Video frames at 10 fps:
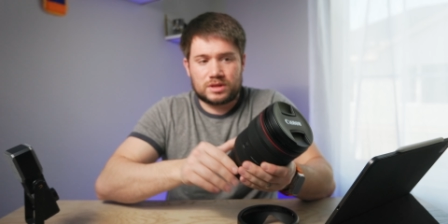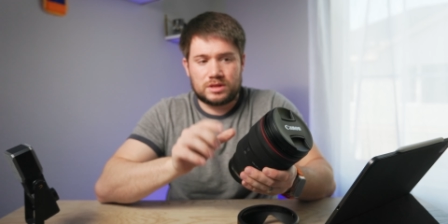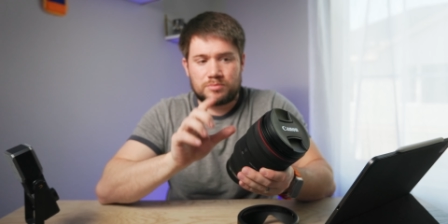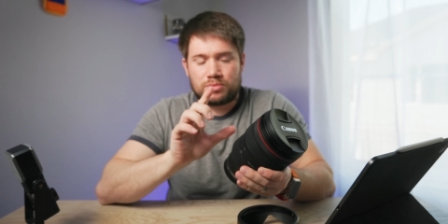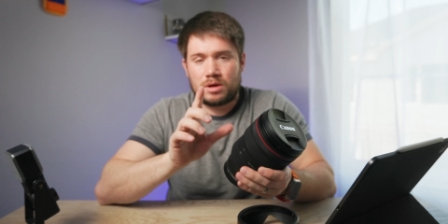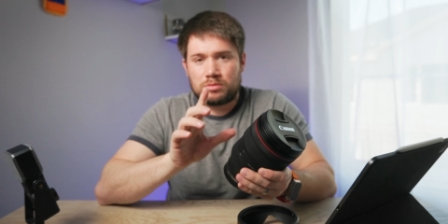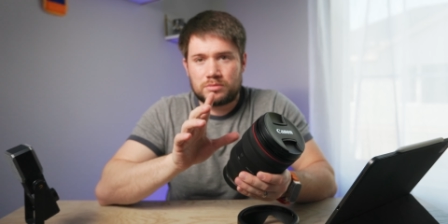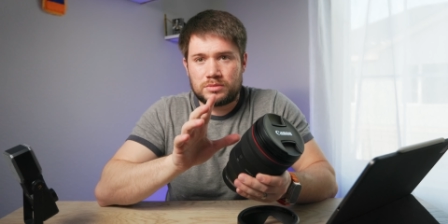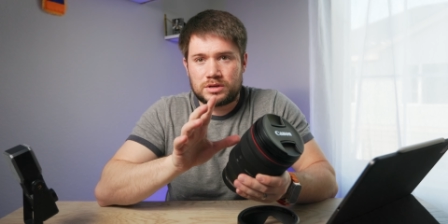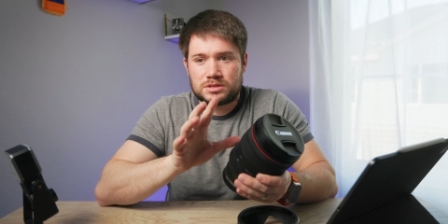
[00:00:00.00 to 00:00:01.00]
the
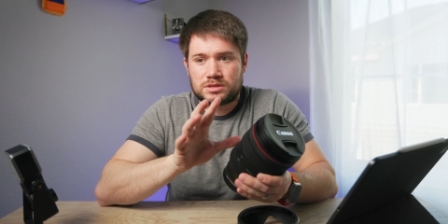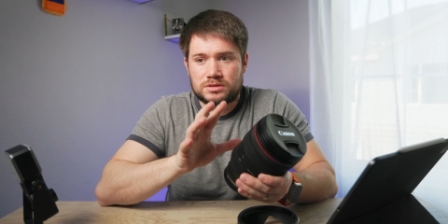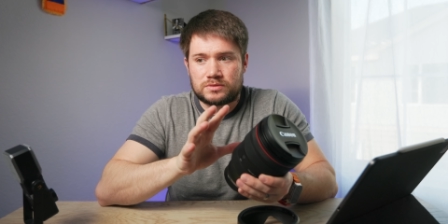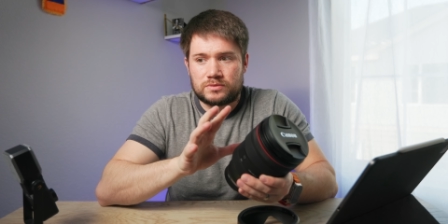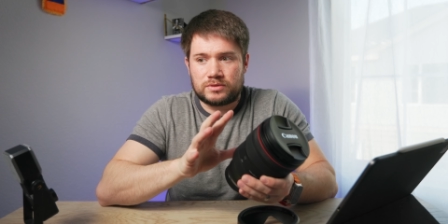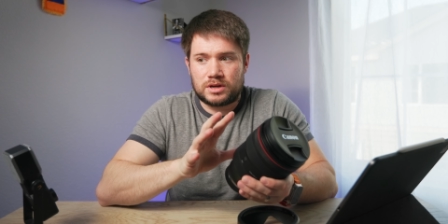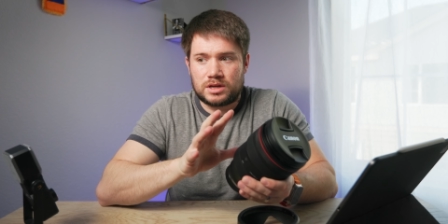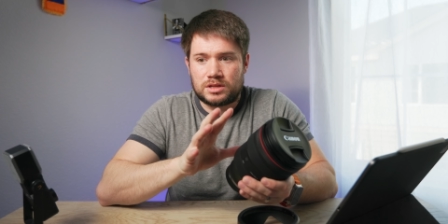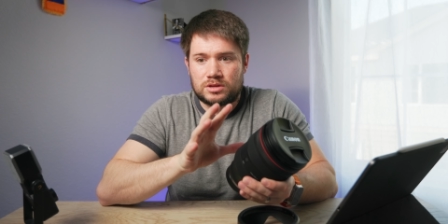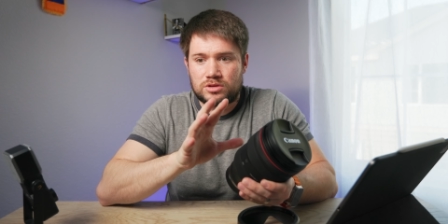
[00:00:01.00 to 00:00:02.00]
problem is
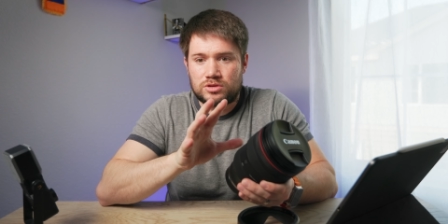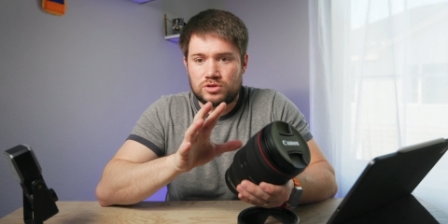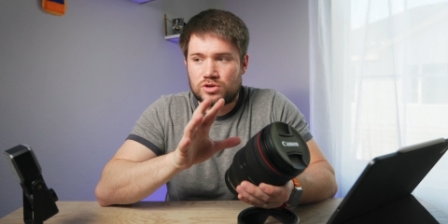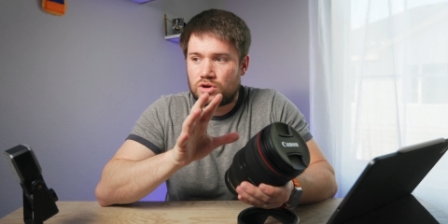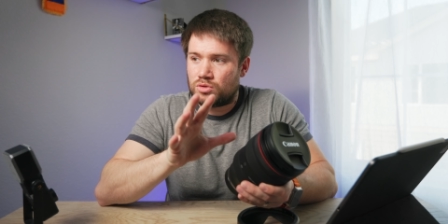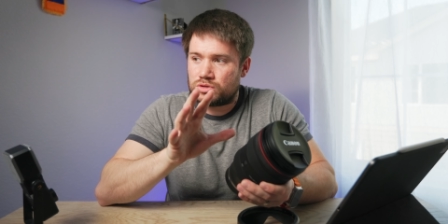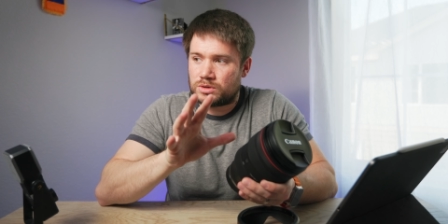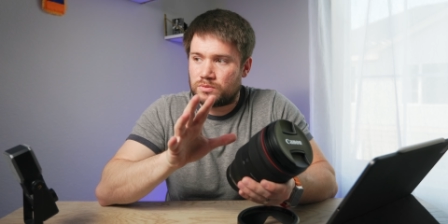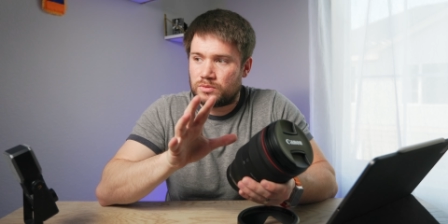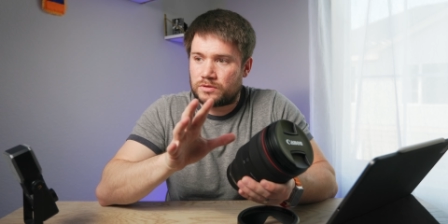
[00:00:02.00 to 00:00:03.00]
when you go
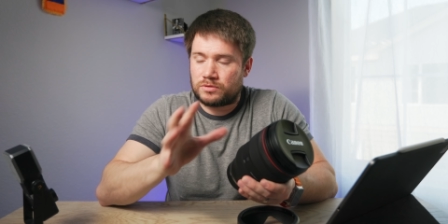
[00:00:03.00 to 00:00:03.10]
somewhere.